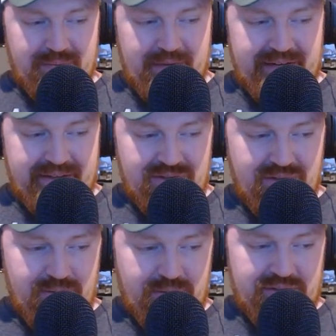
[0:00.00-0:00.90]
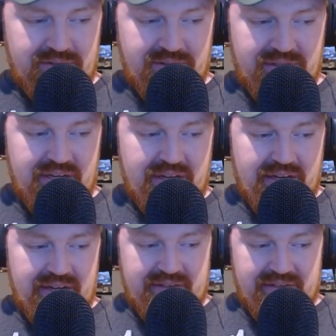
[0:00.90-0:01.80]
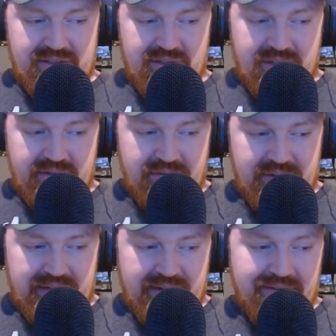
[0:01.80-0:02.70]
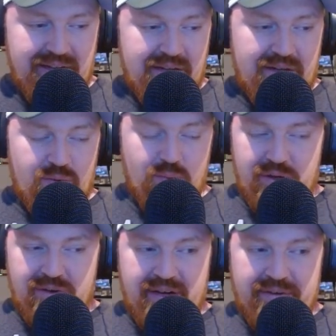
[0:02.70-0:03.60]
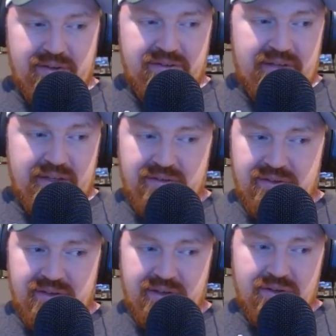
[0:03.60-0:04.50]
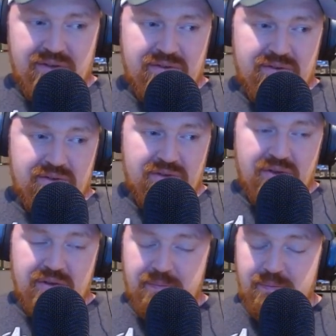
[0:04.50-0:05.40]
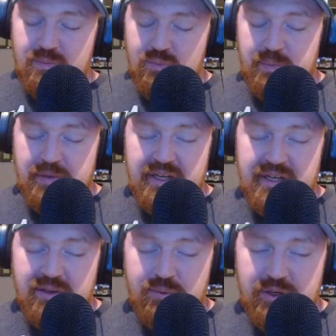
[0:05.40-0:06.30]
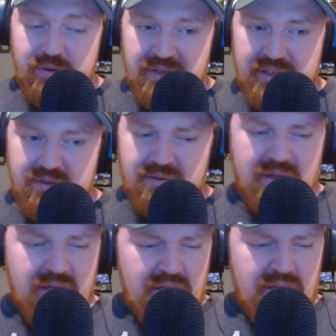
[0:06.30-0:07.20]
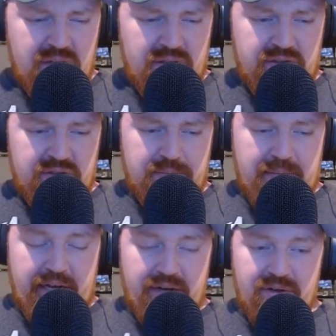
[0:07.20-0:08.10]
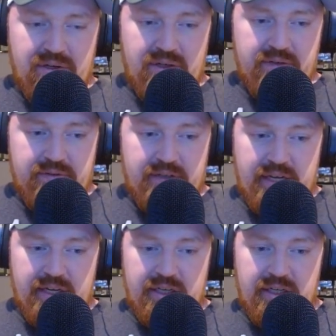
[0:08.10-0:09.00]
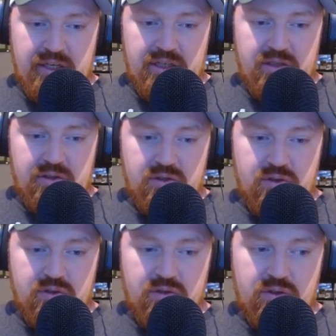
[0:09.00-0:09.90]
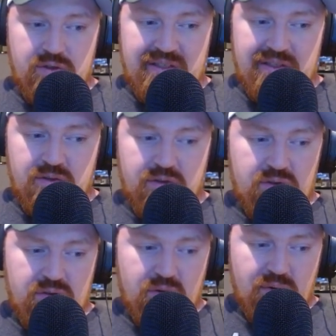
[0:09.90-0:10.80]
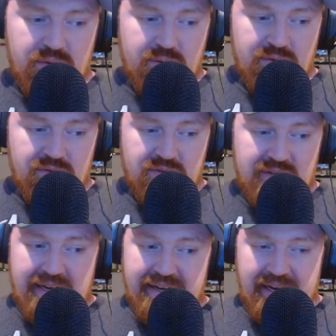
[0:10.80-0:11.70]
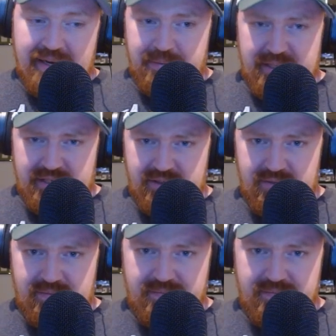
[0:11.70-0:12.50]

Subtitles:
as good a research as I should have for them. Will Levis is still could be the real deal. It's just a matter of can he soar through a sky-high potential.